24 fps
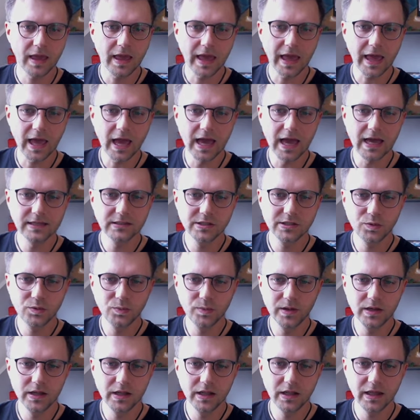and you
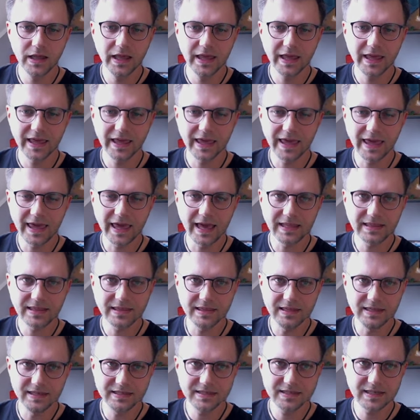will get
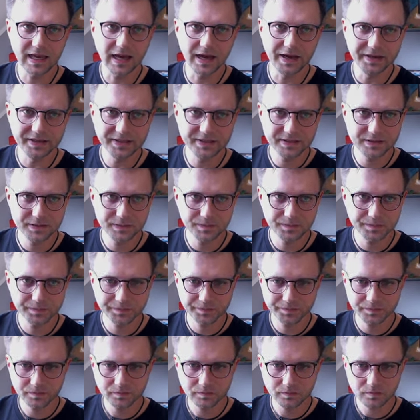these guys.
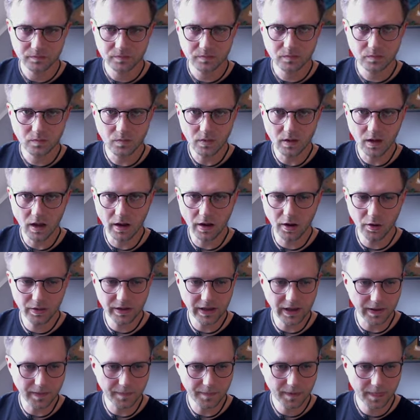
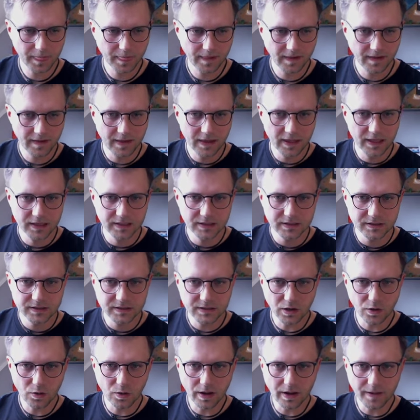Okay,
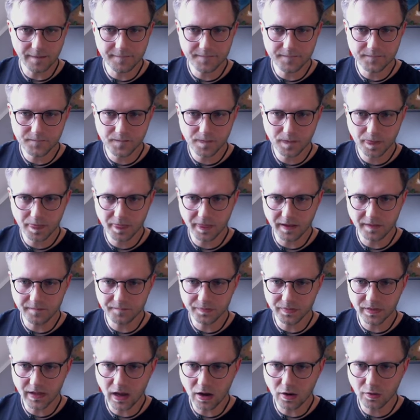so
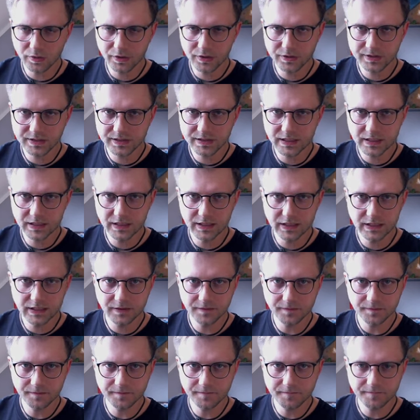now you
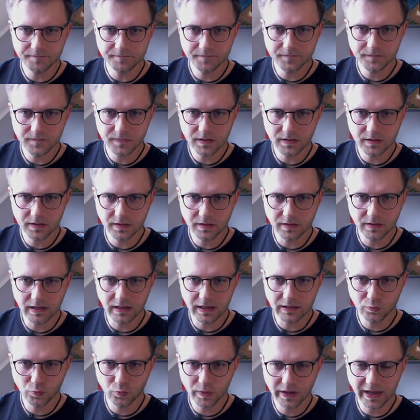see
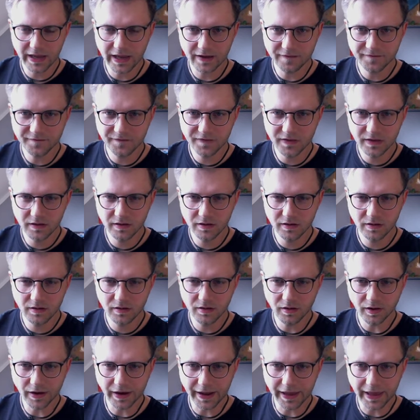that we have
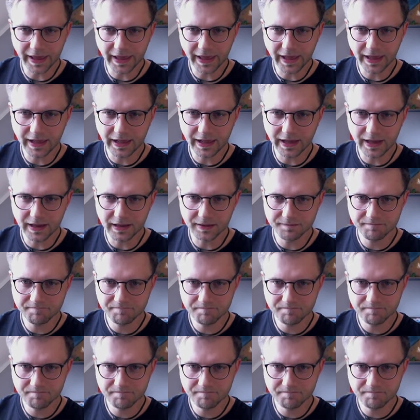here a, uh,